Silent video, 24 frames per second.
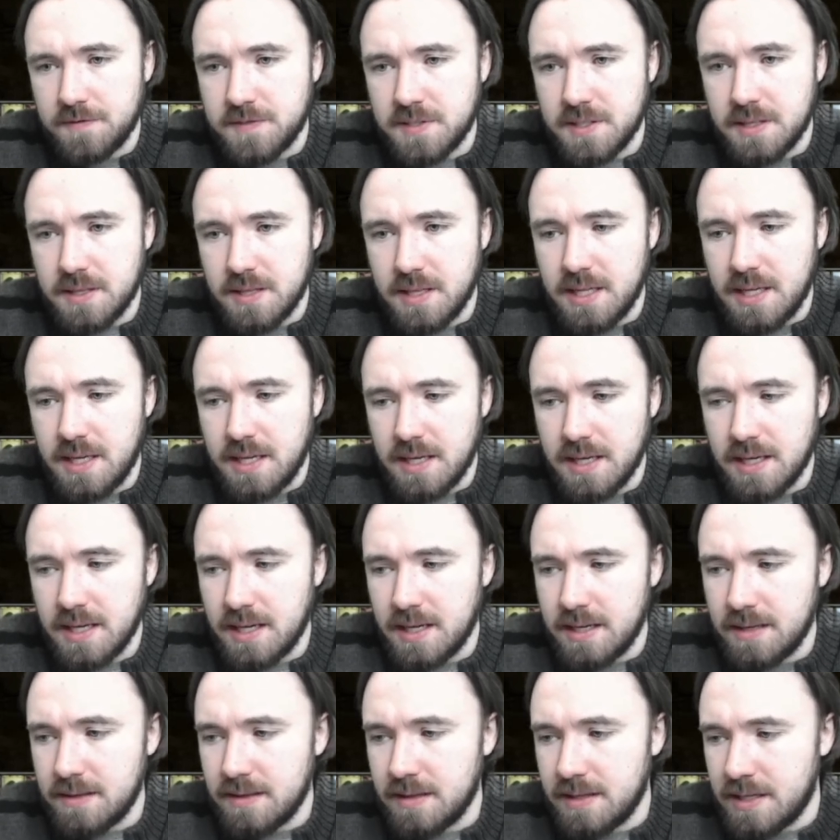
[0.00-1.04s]

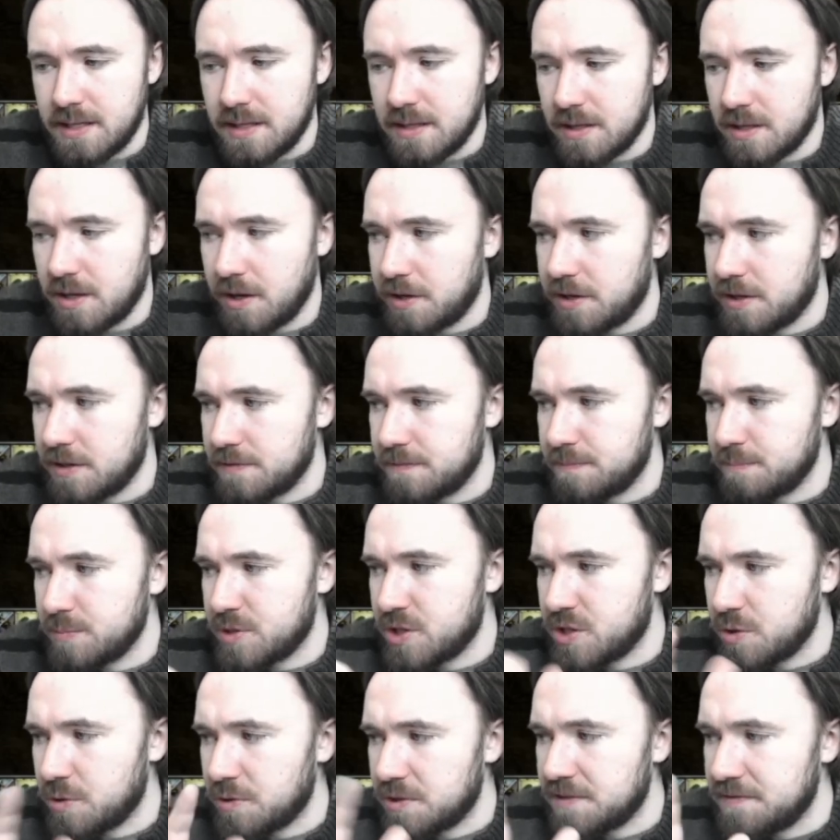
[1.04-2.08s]
the kind of
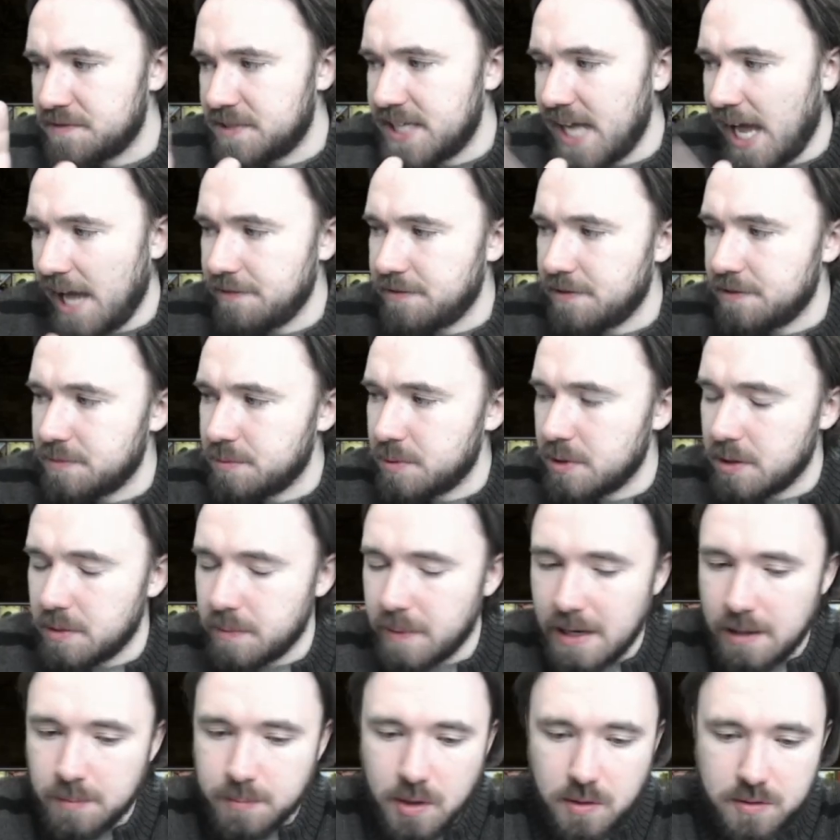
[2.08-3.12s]
sort of death of
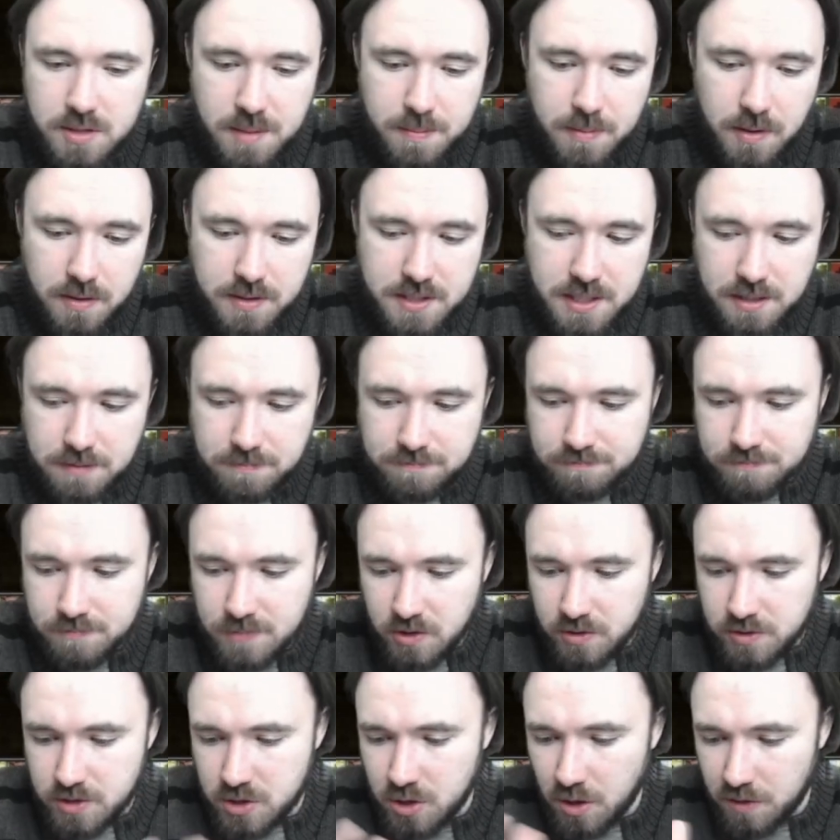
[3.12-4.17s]
WoW multiboxing,
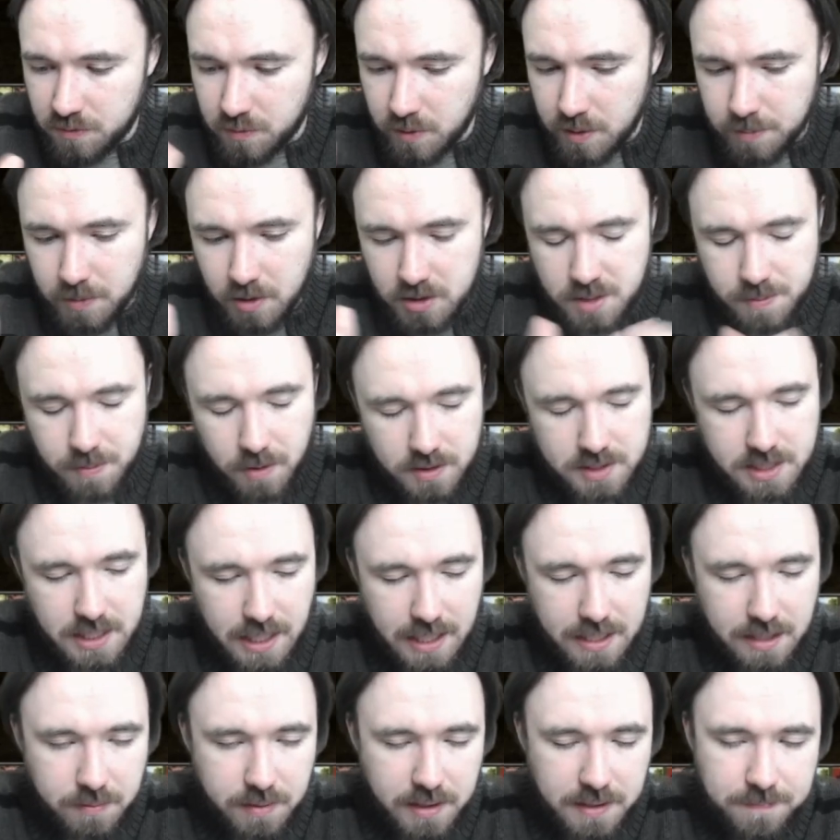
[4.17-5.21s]
or software multiboxing
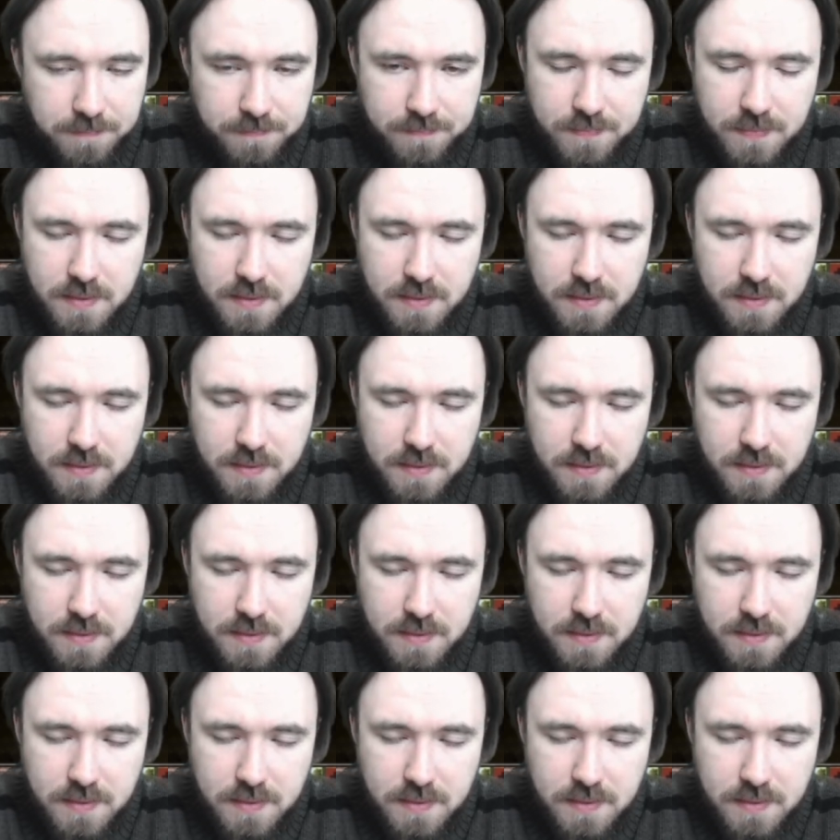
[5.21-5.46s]
anyway,